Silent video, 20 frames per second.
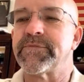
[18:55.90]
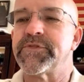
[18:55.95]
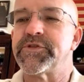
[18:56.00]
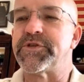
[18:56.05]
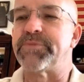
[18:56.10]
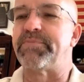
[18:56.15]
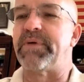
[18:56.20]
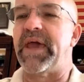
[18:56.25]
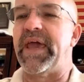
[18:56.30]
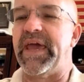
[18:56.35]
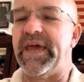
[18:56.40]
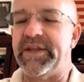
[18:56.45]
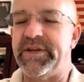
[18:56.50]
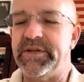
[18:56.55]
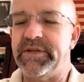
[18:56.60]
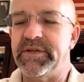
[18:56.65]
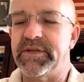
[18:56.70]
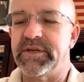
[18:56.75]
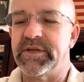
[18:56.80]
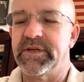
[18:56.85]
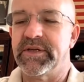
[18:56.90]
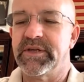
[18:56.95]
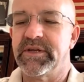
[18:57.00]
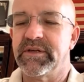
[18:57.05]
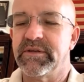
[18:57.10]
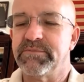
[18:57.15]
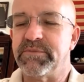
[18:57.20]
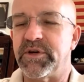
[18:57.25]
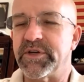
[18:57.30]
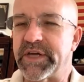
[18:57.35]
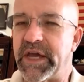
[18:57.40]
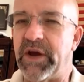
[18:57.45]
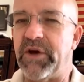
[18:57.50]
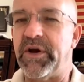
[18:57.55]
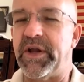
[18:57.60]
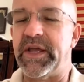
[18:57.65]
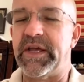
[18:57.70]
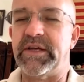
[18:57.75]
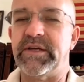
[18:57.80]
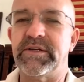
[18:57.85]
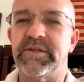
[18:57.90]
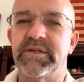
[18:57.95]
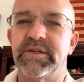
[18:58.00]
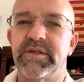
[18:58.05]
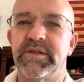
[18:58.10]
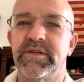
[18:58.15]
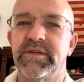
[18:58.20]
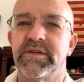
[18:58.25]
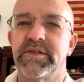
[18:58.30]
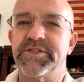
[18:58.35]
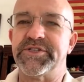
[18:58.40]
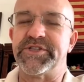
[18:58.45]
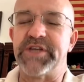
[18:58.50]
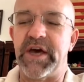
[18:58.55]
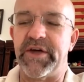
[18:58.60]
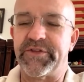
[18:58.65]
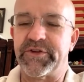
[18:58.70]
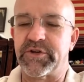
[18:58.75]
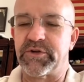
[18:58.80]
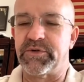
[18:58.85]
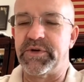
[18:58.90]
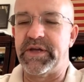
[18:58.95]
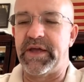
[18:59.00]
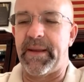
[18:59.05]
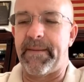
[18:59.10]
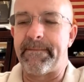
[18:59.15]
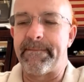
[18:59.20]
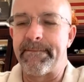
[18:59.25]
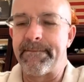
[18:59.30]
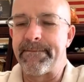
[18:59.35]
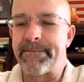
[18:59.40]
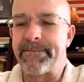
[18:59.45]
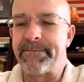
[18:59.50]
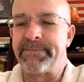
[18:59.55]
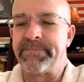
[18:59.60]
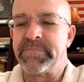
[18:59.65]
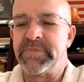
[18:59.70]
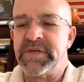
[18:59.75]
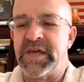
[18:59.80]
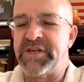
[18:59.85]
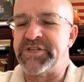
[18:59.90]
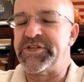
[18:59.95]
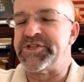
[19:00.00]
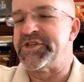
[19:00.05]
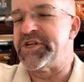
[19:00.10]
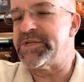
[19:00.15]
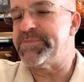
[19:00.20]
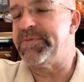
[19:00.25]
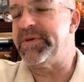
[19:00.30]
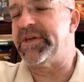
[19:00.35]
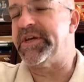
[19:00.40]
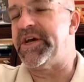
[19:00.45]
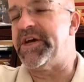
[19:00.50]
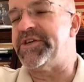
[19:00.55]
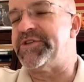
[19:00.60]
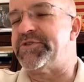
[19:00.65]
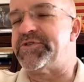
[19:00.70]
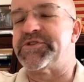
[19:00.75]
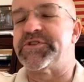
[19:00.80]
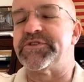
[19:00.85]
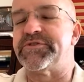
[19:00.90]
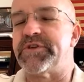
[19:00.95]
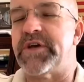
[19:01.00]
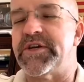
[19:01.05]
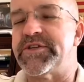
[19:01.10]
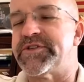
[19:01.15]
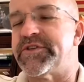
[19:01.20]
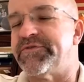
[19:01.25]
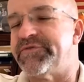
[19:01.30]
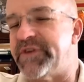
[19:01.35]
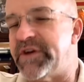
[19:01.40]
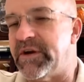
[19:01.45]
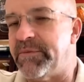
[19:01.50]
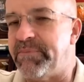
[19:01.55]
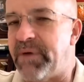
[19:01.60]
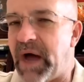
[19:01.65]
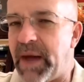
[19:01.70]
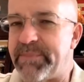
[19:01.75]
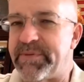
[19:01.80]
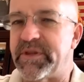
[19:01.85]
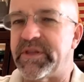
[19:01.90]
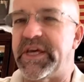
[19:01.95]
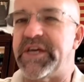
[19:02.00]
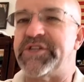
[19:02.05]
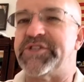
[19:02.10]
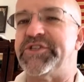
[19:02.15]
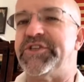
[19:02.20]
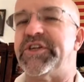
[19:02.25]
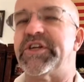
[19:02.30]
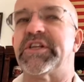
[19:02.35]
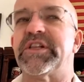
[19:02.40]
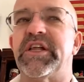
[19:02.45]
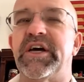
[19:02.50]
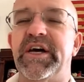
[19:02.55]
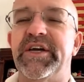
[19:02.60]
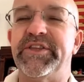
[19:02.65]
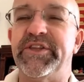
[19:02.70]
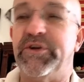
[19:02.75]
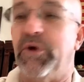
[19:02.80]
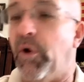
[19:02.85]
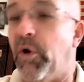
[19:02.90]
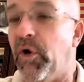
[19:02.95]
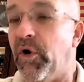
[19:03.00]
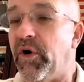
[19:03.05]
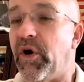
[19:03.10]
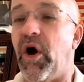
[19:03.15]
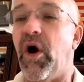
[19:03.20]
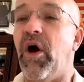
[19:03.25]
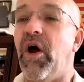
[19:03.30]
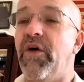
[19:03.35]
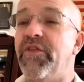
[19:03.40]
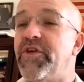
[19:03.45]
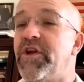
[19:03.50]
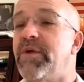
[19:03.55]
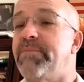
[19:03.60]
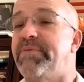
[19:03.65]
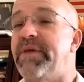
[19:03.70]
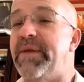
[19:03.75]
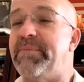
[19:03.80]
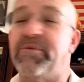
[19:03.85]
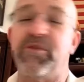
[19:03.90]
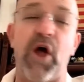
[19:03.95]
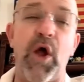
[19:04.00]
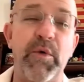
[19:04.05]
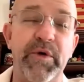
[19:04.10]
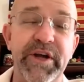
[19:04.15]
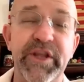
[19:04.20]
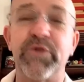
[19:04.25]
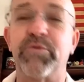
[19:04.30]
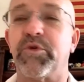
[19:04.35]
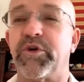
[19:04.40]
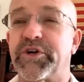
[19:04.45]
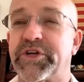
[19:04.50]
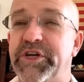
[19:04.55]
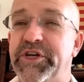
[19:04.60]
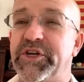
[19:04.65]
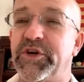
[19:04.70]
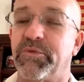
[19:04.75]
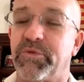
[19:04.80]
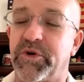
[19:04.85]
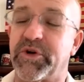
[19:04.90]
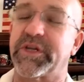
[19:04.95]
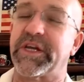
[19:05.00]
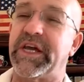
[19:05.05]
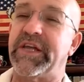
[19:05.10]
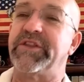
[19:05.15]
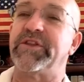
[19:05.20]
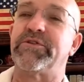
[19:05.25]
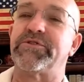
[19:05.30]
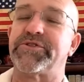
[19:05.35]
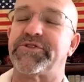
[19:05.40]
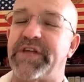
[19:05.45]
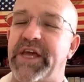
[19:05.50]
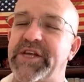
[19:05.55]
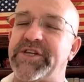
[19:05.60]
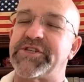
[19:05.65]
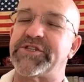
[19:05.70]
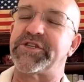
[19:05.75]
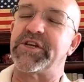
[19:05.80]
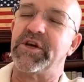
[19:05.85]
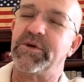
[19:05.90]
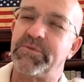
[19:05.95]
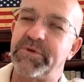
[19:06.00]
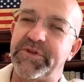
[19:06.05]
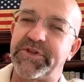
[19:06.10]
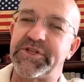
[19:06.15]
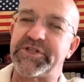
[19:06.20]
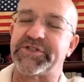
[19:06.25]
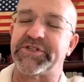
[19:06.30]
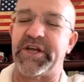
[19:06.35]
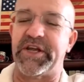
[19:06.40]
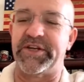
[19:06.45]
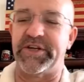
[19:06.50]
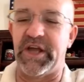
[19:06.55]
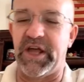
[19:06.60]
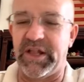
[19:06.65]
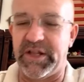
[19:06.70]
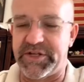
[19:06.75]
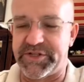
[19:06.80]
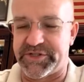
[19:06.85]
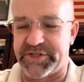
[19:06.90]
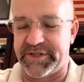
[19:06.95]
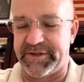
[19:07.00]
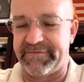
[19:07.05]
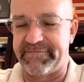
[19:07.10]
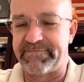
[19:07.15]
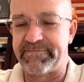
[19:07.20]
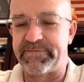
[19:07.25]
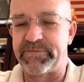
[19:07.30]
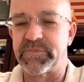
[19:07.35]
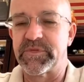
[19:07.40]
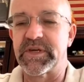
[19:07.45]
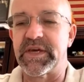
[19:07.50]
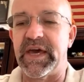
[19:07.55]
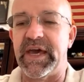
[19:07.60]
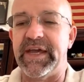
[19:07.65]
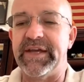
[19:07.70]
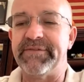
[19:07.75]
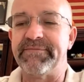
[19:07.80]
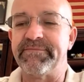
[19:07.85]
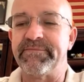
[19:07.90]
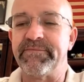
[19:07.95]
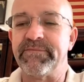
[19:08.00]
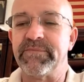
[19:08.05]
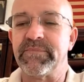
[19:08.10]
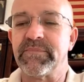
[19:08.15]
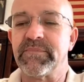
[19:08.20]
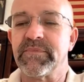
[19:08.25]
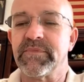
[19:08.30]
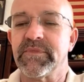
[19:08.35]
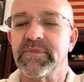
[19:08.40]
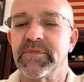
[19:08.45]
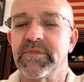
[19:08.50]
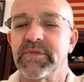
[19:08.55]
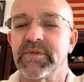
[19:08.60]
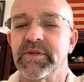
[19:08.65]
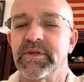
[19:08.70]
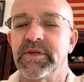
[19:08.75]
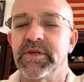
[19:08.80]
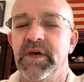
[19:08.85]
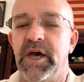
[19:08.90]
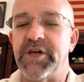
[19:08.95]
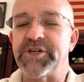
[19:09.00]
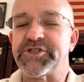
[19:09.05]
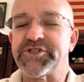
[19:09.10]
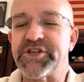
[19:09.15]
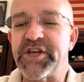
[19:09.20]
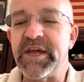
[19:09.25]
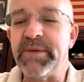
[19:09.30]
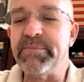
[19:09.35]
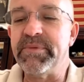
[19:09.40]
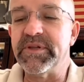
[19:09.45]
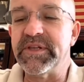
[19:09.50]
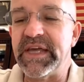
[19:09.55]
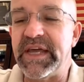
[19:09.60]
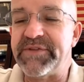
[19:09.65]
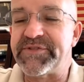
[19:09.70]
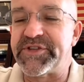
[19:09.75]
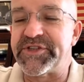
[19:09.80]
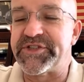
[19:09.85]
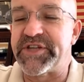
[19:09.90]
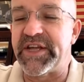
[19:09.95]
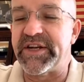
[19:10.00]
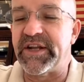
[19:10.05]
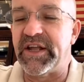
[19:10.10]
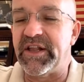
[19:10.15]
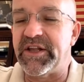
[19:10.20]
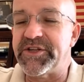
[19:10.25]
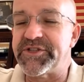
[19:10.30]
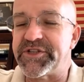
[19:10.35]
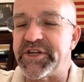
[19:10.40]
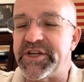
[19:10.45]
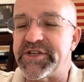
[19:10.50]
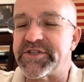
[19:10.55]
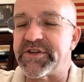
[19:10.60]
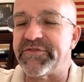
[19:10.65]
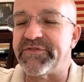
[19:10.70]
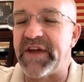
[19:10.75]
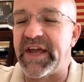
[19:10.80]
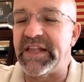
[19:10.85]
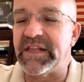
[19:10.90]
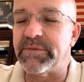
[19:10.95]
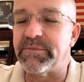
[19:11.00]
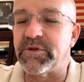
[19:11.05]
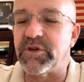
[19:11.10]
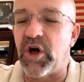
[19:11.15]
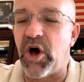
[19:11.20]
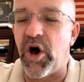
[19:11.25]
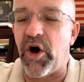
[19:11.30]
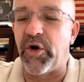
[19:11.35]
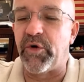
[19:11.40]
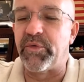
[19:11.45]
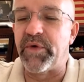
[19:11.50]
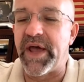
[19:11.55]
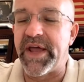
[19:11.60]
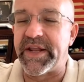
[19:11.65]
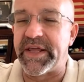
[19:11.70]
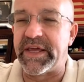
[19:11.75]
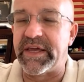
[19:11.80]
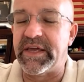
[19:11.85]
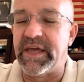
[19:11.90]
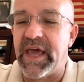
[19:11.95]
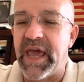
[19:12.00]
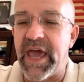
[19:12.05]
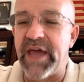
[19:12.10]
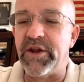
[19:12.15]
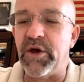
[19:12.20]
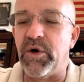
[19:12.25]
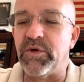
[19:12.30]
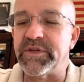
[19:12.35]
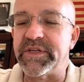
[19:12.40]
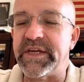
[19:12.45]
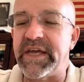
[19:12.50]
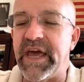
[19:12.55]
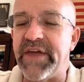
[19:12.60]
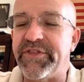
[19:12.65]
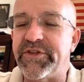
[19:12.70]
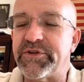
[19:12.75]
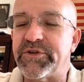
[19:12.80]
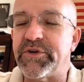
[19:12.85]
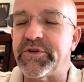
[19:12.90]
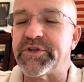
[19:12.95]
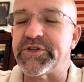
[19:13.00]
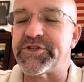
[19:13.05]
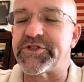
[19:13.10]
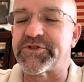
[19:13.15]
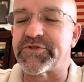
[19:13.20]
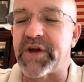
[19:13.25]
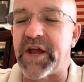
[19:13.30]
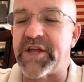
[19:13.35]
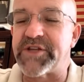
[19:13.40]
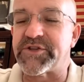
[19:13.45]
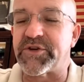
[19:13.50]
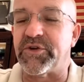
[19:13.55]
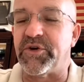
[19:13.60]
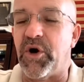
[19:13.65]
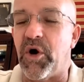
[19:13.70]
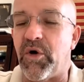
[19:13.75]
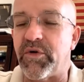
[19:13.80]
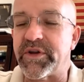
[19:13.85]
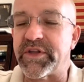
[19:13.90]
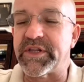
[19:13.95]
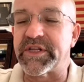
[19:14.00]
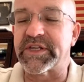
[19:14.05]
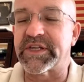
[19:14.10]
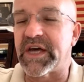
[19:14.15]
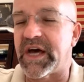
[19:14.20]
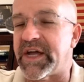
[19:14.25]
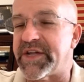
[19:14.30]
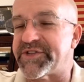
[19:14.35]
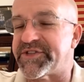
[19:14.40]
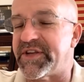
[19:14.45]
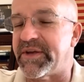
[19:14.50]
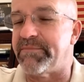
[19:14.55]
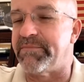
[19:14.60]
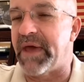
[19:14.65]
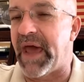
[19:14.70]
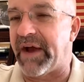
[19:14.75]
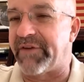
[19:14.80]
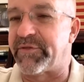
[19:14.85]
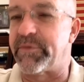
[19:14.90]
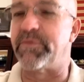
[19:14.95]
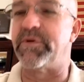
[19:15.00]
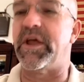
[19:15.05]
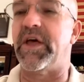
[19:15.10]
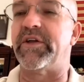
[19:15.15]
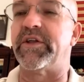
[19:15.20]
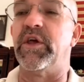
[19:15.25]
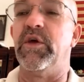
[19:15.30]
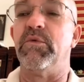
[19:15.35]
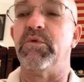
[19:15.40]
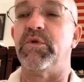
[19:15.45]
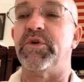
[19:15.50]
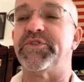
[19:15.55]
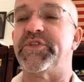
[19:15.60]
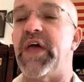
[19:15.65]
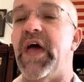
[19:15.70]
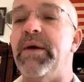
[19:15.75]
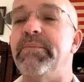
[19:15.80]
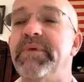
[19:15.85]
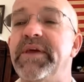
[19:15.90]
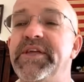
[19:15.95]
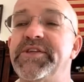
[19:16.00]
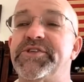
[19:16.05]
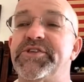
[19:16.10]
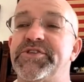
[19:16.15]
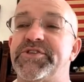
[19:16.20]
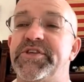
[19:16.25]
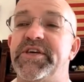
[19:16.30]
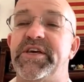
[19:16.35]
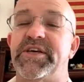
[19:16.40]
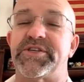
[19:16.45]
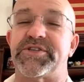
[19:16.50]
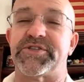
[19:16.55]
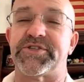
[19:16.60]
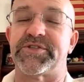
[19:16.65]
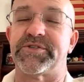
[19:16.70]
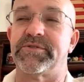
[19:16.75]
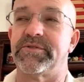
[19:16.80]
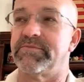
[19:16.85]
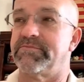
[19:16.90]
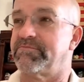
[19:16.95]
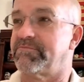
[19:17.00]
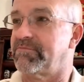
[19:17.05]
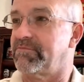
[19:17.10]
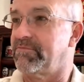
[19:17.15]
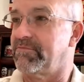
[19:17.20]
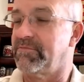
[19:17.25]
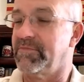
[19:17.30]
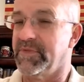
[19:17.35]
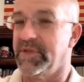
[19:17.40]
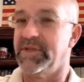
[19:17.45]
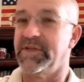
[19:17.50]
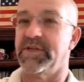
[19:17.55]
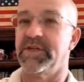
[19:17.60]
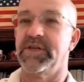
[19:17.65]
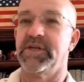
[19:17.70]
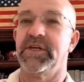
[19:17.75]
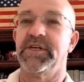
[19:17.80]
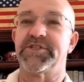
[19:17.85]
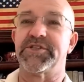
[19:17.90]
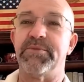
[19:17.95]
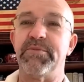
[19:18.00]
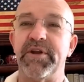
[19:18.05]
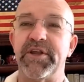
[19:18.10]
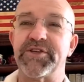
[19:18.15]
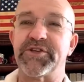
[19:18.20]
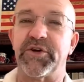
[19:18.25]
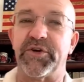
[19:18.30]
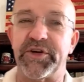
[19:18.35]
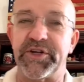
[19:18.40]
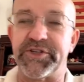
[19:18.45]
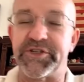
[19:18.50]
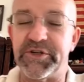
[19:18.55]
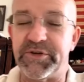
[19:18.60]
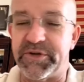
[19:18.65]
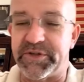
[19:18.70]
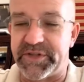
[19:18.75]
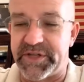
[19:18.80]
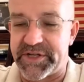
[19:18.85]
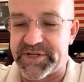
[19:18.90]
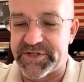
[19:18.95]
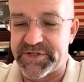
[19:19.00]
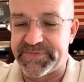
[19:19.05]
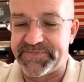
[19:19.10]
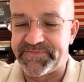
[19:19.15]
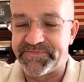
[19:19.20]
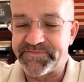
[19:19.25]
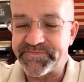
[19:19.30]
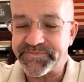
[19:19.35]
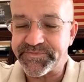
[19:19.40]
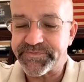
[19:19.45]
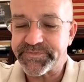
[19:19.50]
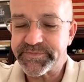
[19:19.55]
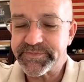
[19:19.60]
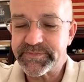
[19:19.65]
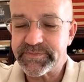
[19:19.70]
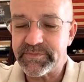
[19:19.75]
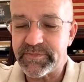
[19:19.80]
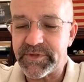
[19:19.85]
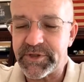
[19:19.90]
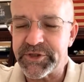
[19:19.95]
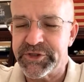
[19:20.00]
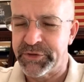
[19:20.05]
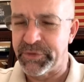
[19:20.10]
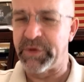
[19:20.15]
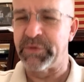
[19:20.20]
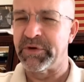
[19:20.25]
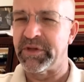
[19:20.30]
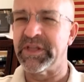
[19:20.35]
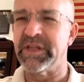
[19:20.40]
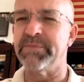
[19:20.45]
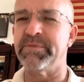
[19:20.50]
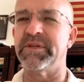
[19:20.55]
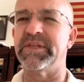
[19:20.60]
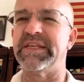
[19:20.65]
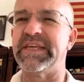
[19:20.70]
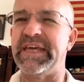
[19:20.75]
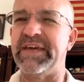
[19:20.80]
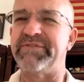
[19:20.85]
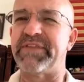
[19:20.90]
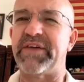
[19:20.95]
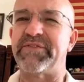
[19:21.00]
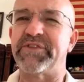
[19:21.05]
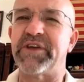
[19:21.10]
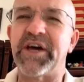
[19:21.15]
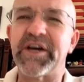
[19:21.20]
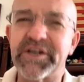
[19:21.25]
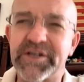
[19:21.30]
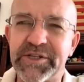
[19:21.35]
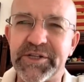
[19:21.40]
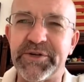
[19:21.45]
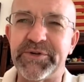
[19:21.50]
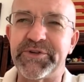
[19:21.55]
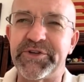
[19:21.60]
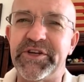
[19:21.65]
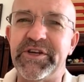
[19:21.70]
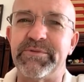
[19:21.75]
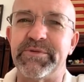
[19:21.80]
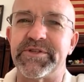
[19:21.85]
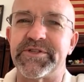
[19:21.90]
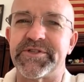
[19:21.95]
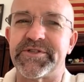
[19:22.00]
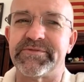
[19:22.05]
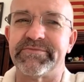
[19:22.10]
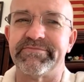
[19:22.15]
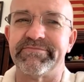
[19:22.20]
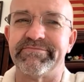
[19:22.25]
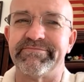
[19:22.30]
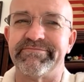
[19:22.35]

Japan, Bulgaria, and South Korea. Is it just because there's a severe population decline there, or are there people already working to work in those nations with this technology? Okay. Hashim believes the technology is available already and only ethical constraints are holding the concept back from reality. Well, what that means is this. Somebody's already doing this. Do we really believe they've not cloned humans?